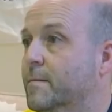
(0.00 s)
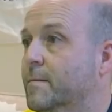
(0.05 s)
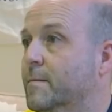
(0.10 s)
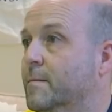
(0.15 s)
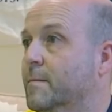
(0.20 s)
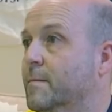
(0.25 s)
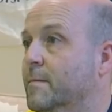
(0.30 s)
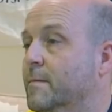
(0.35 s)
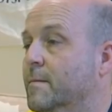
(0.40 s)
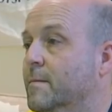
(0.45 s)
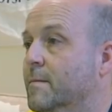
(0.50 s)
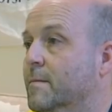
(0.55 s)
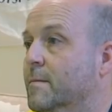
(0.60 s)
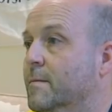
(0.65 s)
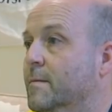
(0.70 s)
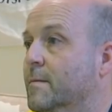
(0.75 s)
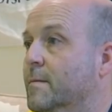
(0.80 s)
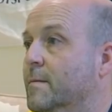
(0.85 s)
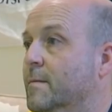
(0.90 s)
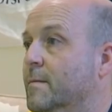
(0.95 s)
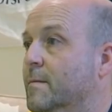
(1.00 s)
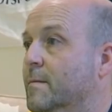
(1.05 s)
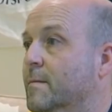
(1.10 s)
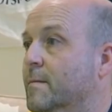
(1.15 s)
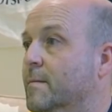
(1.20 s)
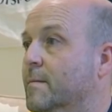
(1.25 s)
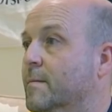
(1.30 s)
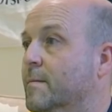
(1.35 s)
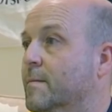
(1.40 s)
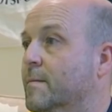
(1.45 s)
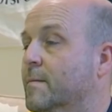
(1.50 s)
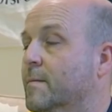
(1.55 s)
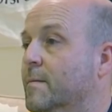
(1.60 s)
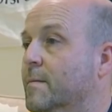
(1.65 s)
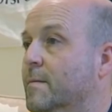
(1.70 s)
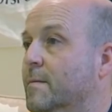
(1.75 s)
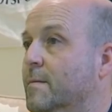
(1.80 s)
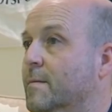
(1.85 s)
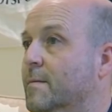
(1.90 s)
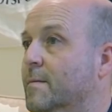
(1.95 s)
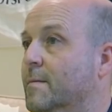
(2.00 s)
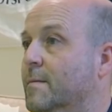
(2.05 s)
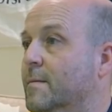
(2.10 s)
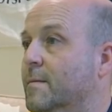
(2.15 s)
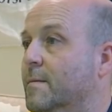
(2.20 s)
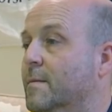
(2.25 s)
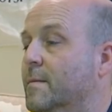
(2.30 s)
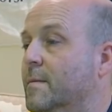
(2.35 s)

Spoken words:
This person isn't speaking.